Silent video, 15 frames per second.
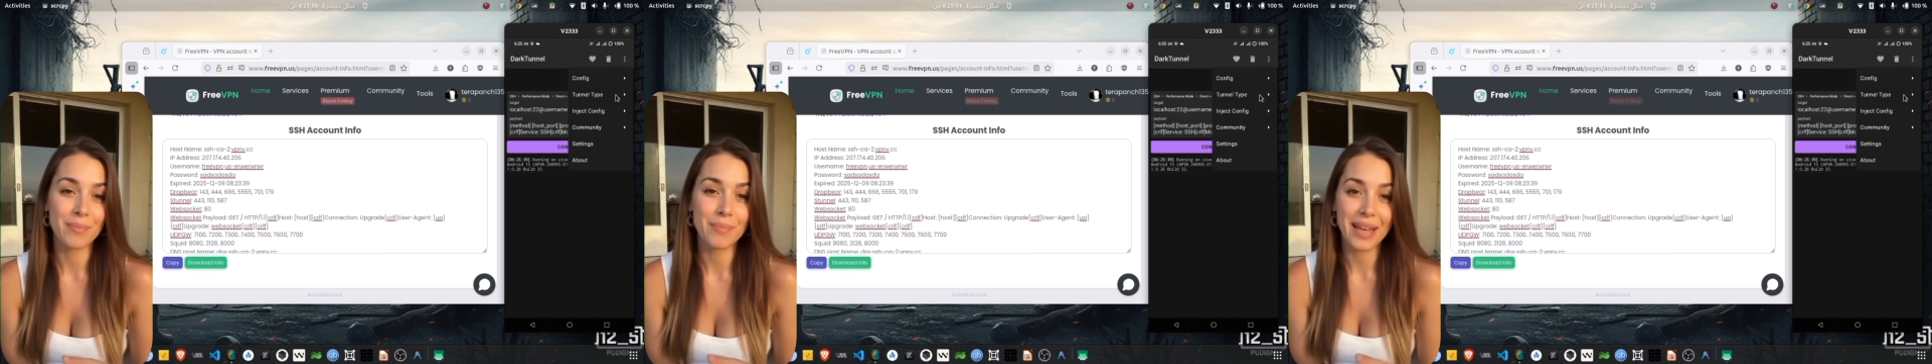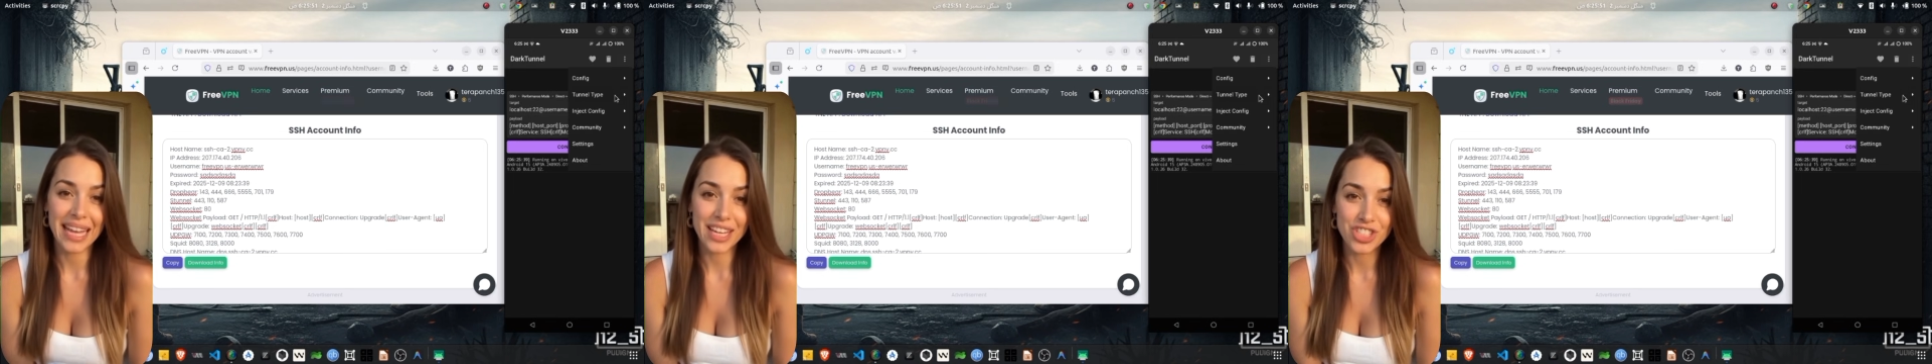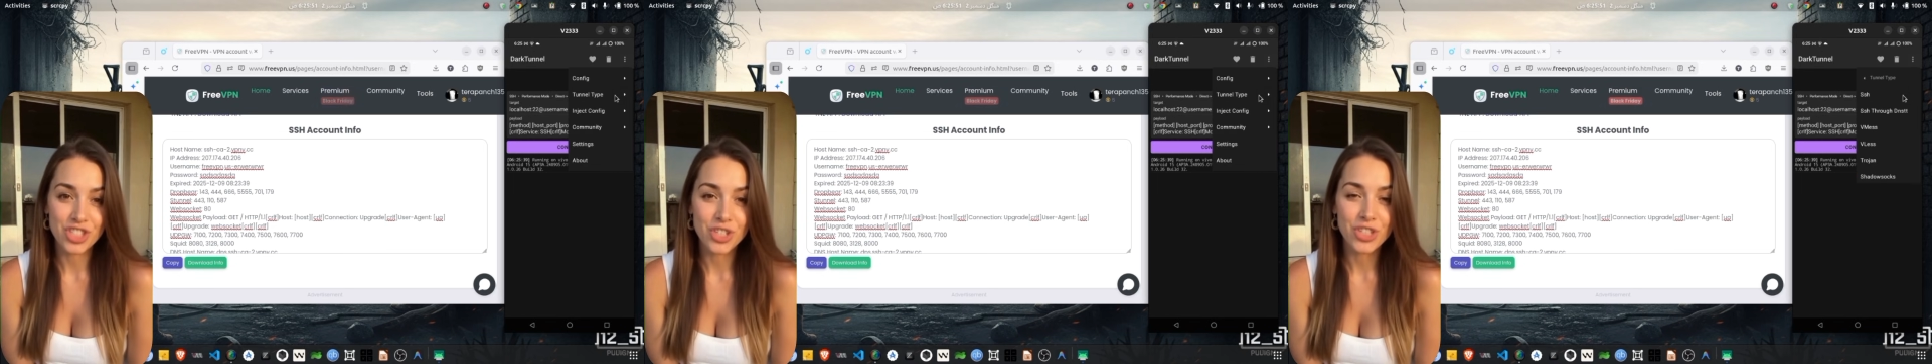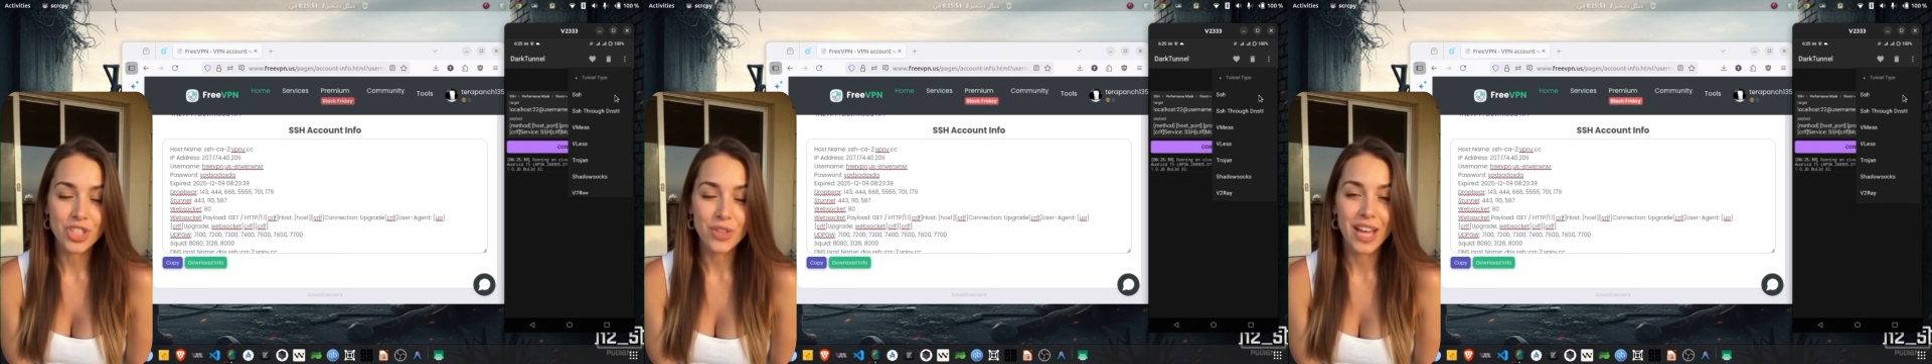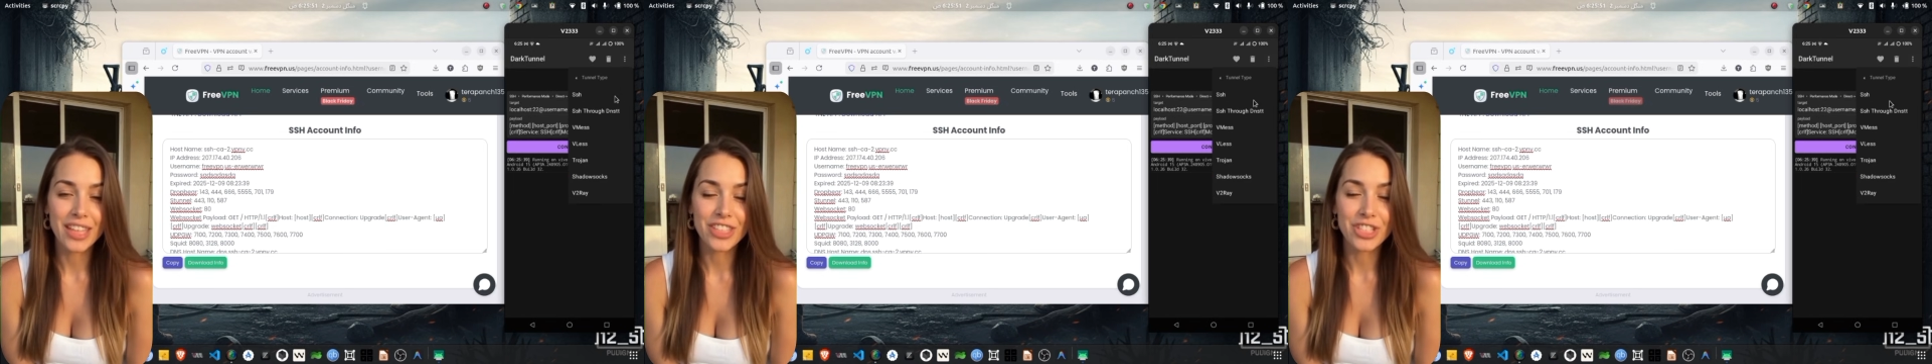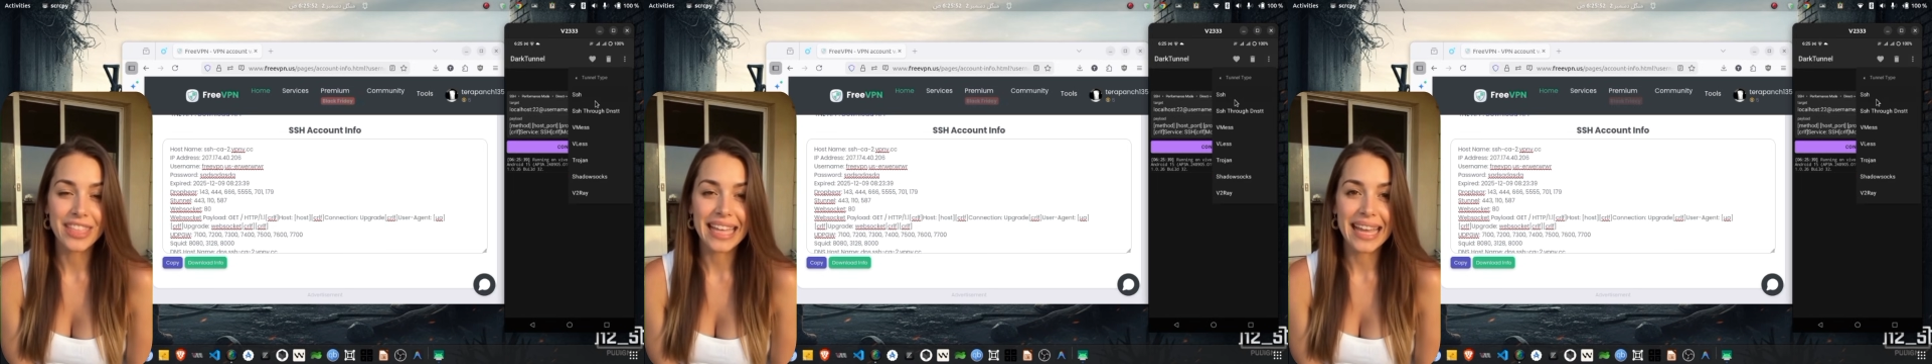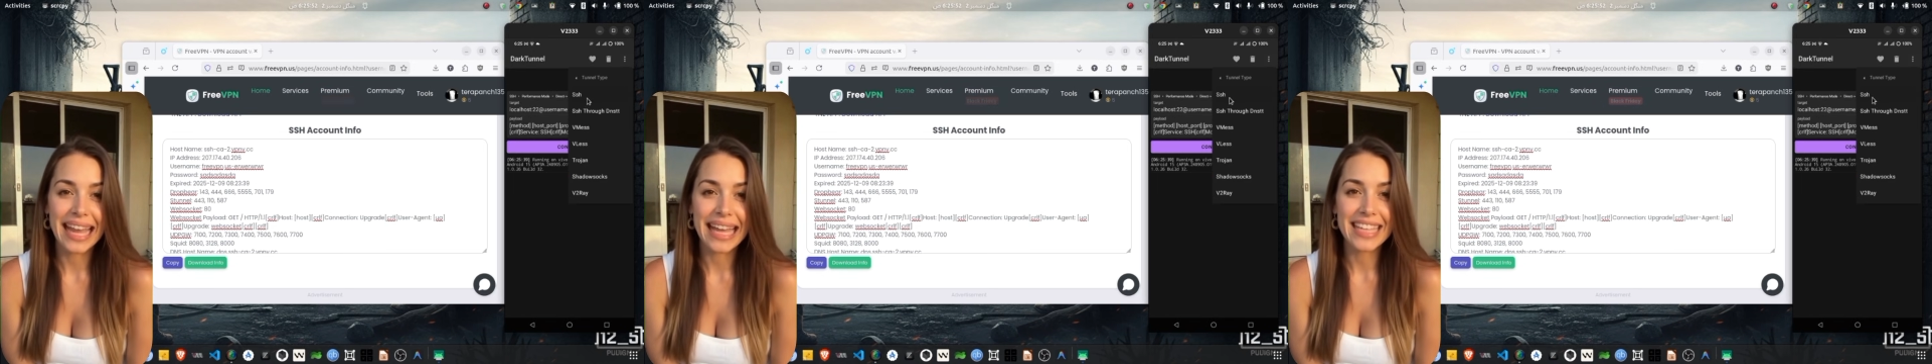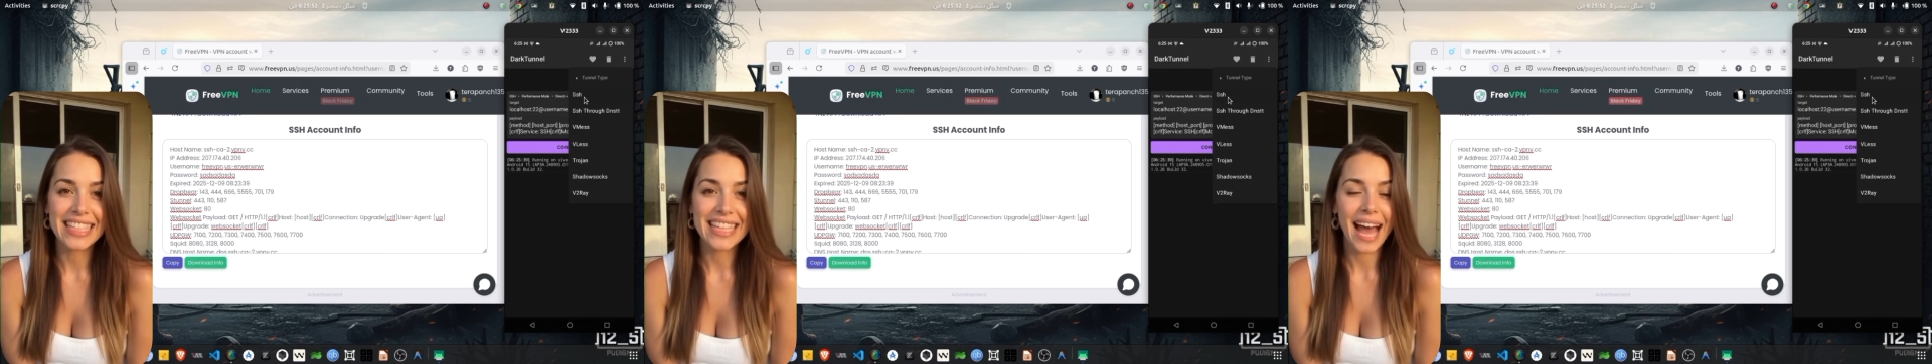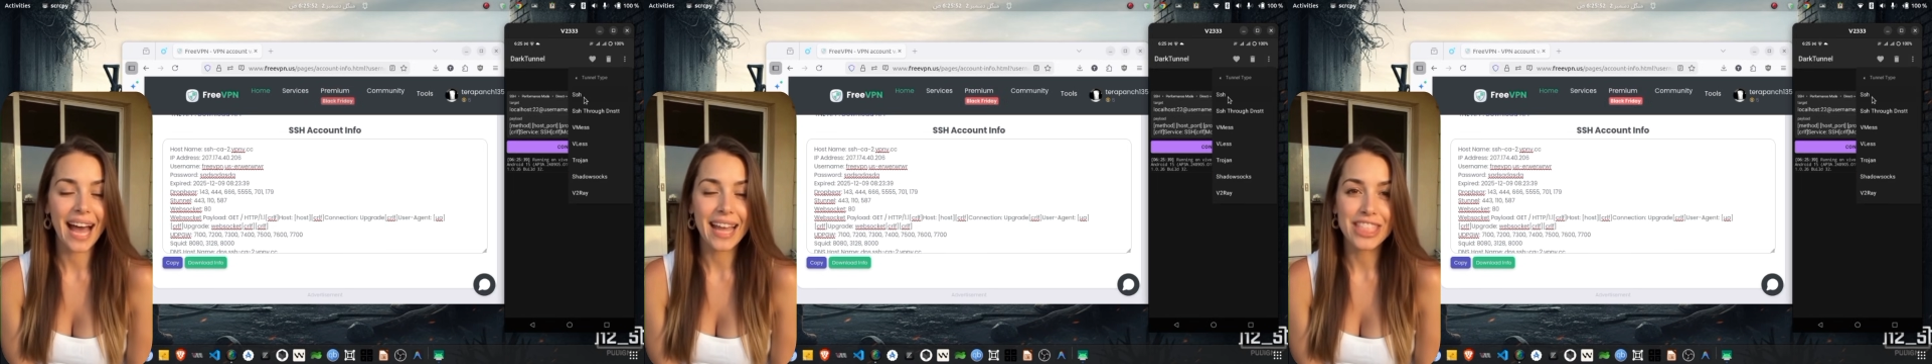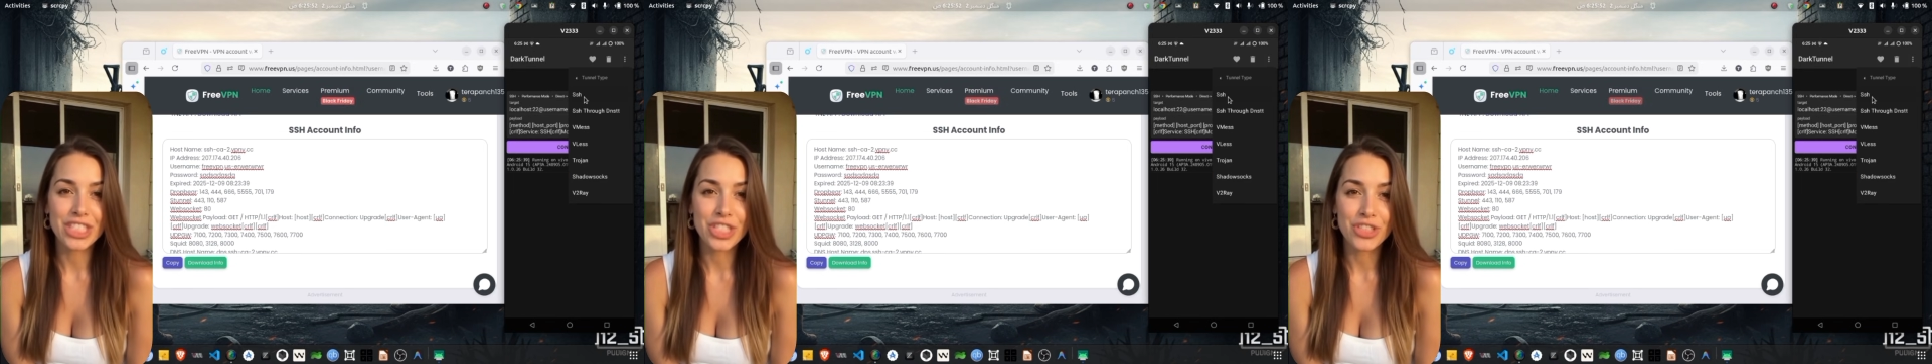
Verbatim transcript: Make sure you enter the exact